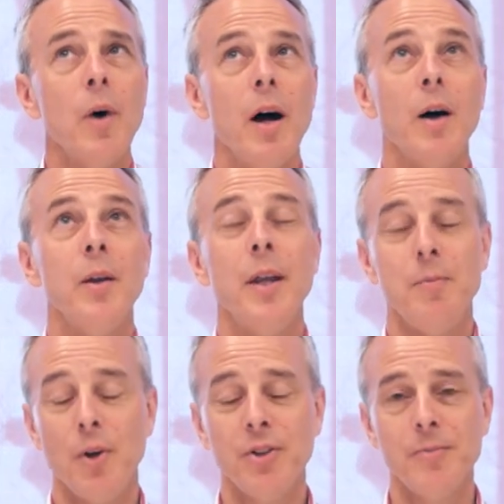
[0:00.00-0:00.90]
In
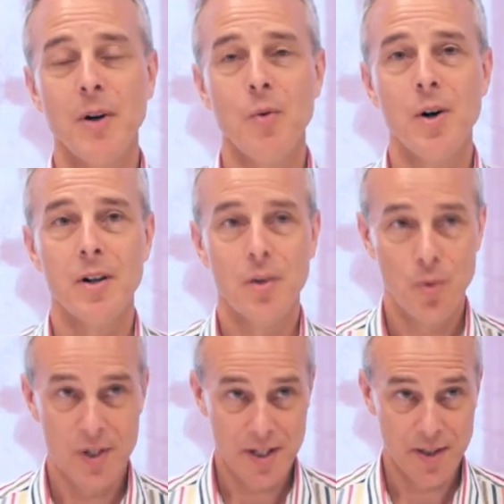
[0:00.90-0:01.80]
most of my work
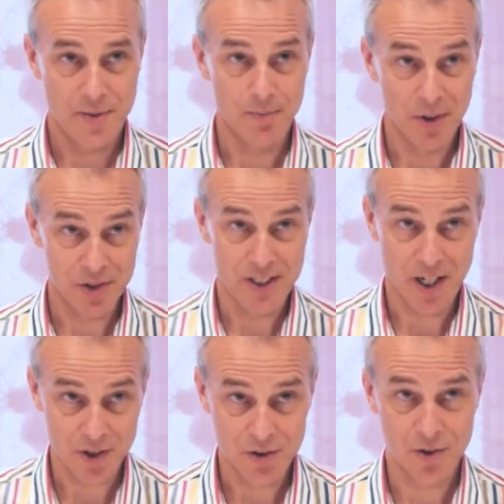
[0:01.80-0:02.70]
with
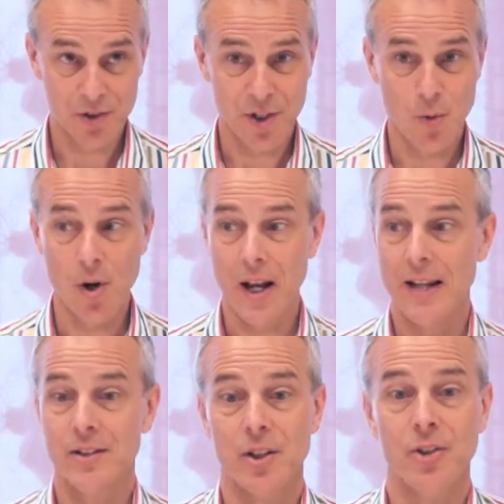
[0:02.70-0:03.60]
multinationals, I work
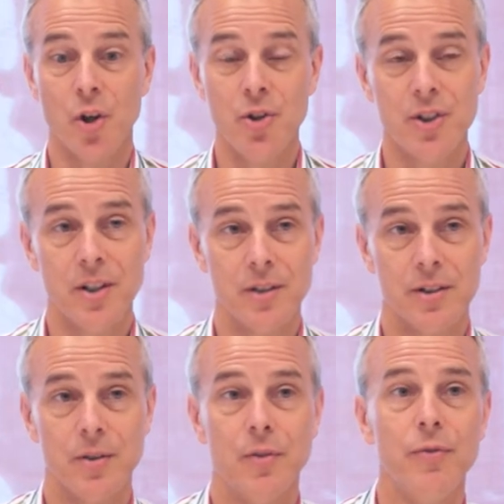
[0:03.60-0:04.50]
as an
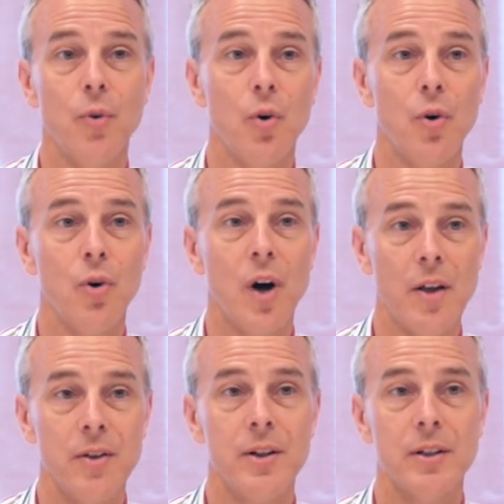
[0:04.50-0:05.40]
associate for
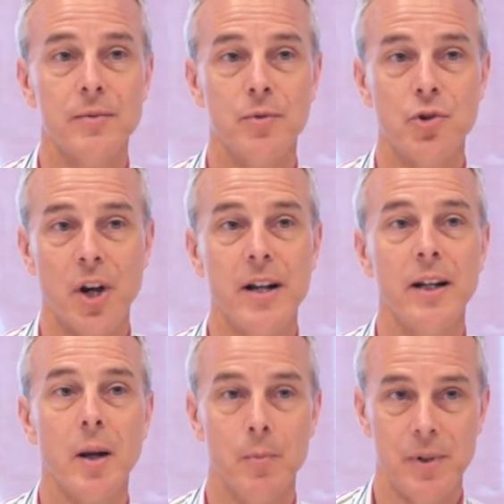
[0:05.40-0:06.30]
other
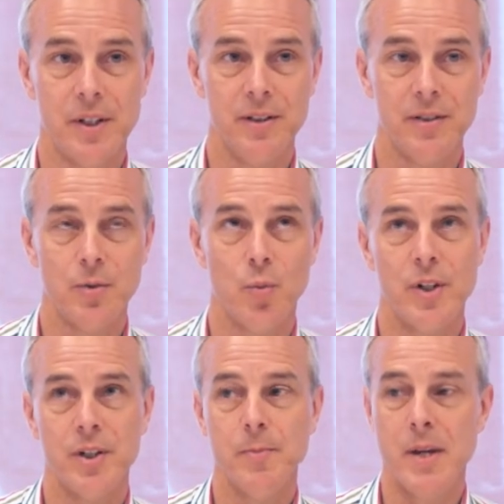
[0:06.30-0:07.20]
training companies,
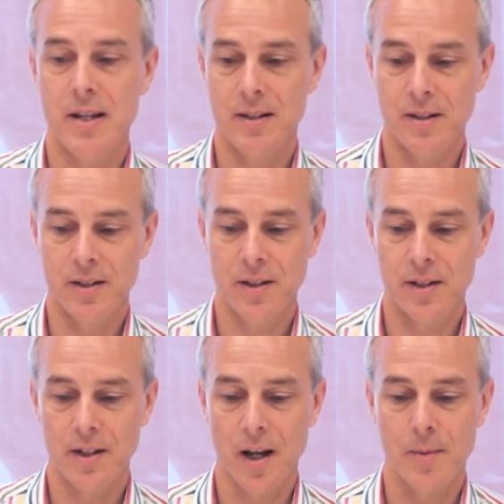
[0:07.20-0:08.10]
which means
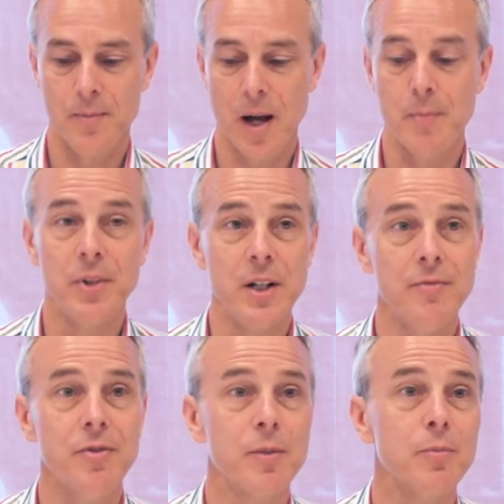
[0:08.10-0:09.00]
that I'm
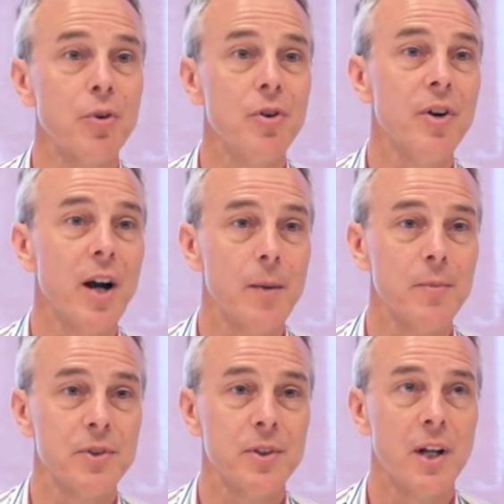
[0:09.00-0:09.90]
delivering
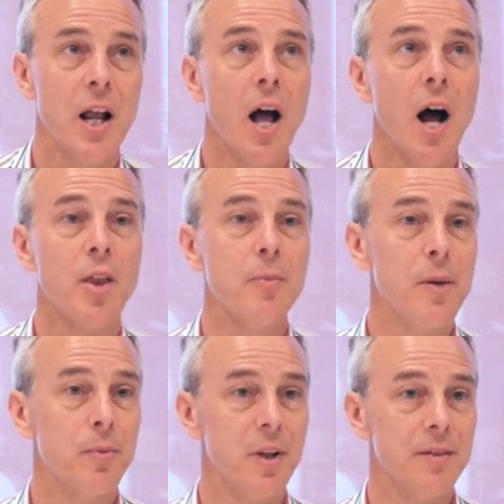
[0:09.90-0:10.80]
programmes that other
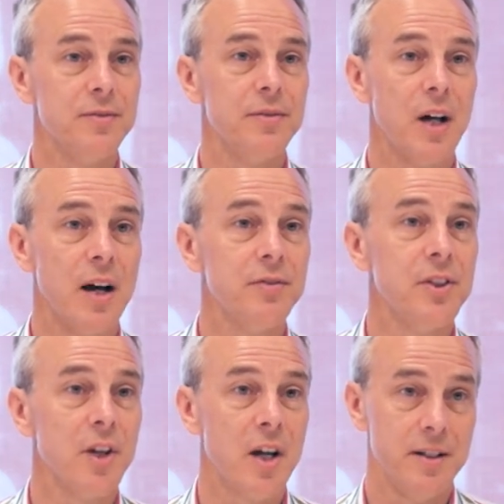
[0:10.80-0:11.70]
people have
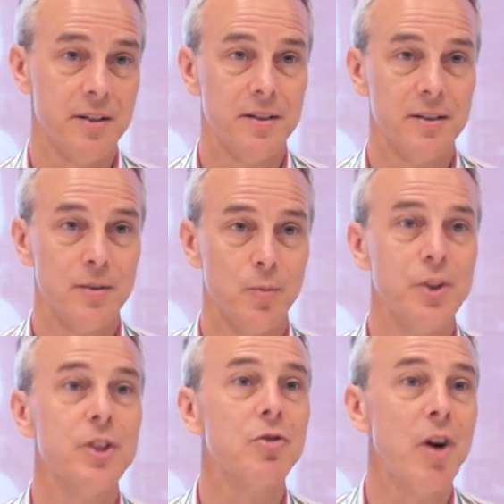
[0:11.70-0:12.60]
designed,
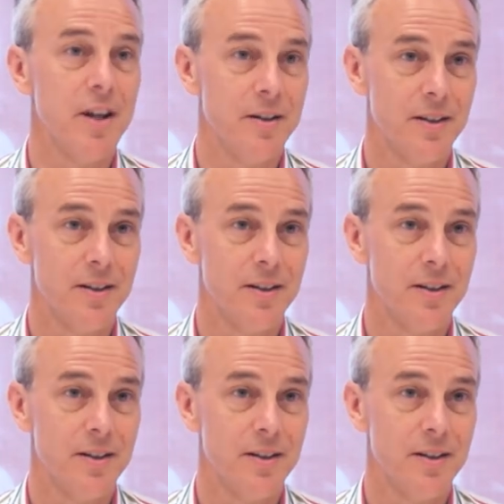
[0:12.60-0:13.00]
which is great.